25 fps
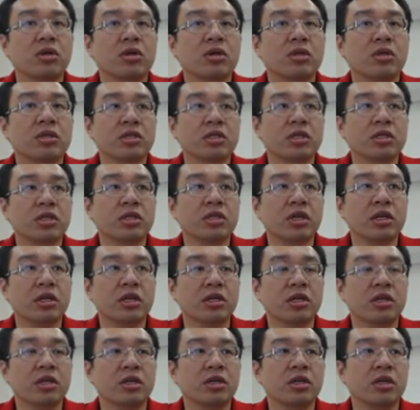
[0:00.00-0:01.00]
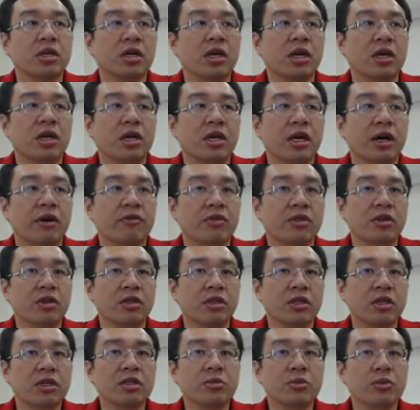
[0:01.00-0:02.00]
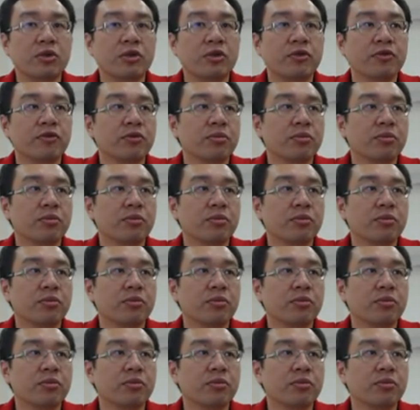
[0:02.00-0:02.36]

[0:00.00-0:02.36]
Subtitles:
c8, and after this move